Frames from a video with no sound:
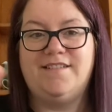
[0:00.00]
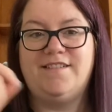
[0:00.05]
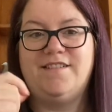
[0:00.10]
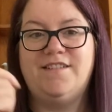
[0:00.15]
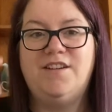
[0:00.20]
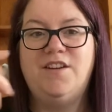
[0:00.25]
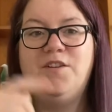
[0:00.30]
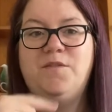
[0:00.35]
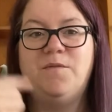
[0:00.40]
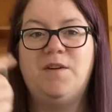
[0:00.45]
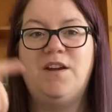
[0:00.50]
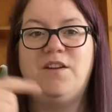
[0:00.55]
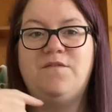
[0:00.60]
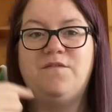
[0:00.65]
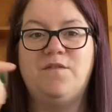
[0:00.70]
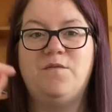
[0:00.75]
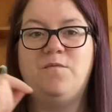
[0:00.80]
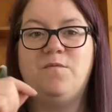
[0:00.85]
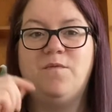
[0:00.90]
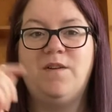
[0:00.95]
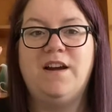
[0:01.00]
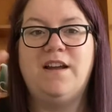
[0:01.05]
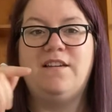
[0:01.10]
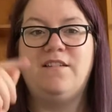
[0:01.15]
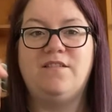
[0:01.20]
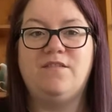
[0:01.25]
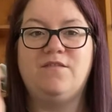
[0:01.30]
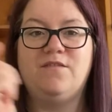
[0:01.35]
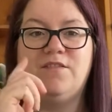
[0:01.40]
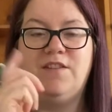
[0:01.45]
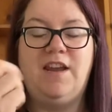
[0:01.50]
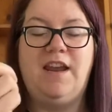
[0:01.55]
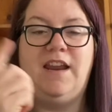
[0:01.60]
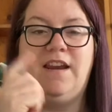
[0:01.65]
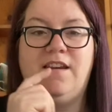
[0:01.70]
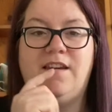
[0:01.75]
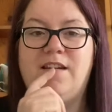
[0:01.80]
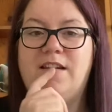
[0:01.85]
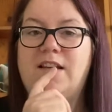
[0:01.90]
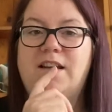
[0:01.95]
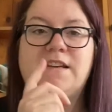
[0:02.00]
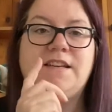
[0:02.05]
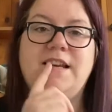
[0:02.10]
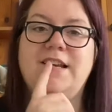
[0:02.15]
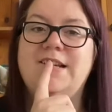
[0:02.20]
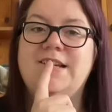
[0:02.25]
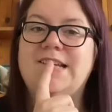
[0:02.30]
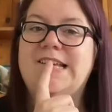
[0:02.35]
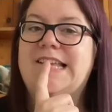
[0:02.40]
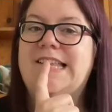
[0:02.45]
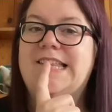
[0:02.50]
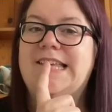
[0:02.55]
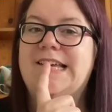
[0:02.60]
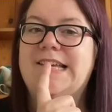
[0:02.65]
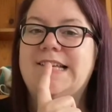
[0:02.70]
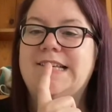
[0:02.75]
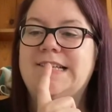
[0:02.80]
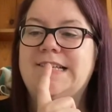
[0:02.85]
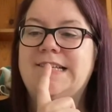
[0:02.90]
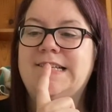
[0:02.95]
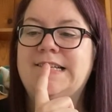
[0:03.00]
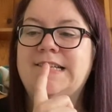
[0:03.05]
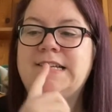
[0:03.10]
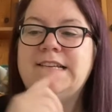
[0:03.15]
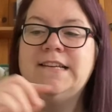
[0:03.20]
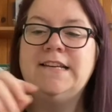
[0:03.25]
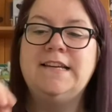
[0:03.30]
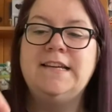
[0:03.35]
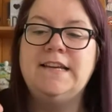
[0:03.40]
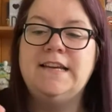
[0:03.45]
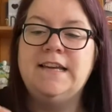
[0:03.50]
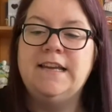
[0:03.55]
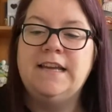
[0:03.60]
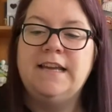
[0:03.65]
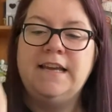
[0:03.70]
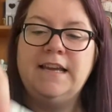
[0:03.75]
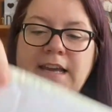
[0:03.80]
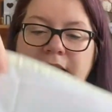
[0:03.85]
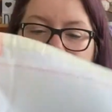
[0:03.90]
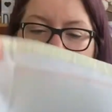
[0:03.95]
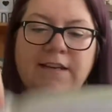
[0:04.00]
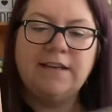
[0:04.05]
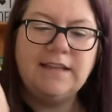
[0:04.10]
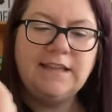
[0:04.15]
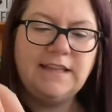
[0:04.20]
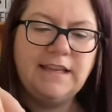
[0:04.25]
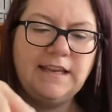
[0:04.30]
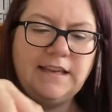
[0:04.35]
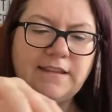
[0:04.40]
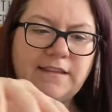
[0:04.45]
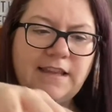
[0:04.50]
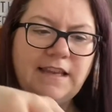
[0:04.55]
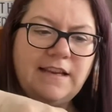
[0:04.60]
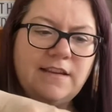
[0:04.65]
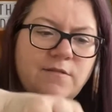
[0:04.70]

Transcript: 2/110. I don't like that. And I think this